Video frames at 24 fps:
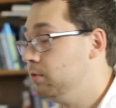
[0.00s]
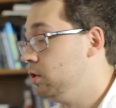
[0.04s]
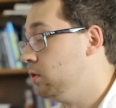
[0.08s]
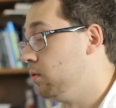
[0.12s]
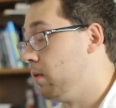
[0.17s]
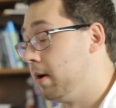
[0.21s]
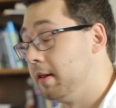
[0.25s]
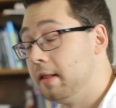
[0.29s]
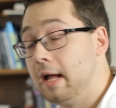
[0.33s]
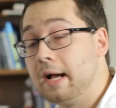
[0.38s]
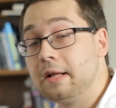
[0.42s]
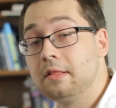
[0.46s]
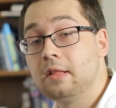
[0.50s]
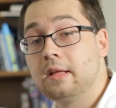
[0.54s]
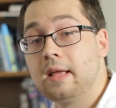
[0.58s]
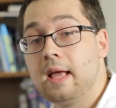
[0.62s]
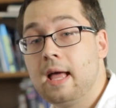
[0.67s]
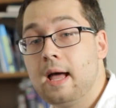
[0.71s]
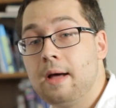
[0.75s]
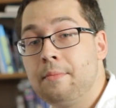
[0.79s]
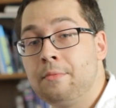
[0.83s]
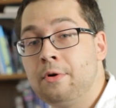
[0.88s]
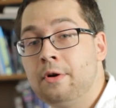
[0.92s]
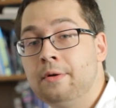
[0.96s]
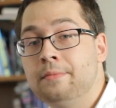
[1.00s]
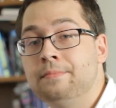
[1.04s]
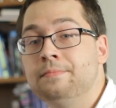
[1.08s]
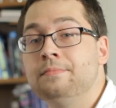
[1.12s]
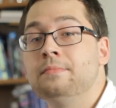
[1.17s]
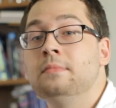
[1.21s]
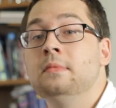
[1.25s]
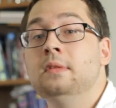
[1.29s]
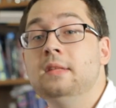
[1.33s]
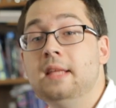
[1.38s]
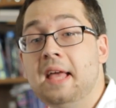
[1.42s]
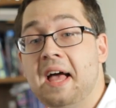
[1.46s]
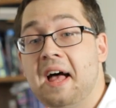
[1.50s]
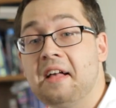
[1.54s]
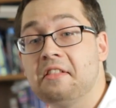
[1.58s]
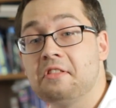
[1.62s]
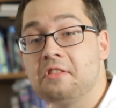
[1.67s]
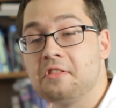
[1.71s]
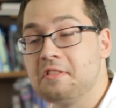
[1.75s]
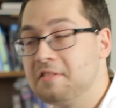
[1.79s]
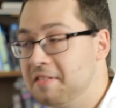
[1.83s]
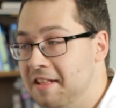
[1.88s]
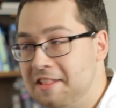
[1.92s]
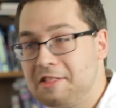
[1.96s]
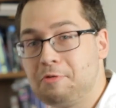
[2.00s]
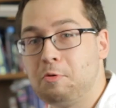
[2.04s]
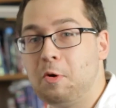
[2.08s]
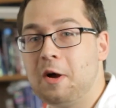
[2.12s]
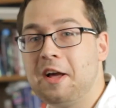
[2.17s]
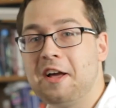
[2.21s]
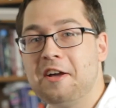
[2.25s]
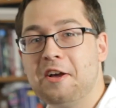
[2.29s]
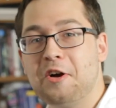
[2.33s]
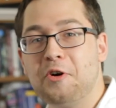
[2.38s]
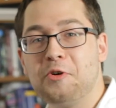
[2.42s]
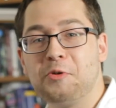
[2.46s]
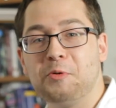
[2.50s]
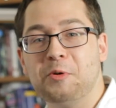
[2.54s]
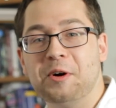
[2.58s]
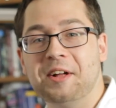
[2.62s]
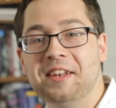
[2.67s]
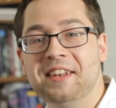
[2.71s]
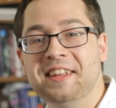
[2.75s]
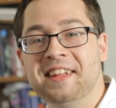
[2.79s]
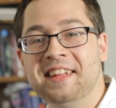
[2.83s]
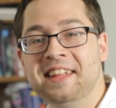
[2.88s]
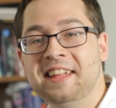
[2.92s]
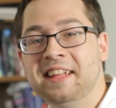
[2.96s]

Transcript: do I like the camera? Yes, that's why I own one.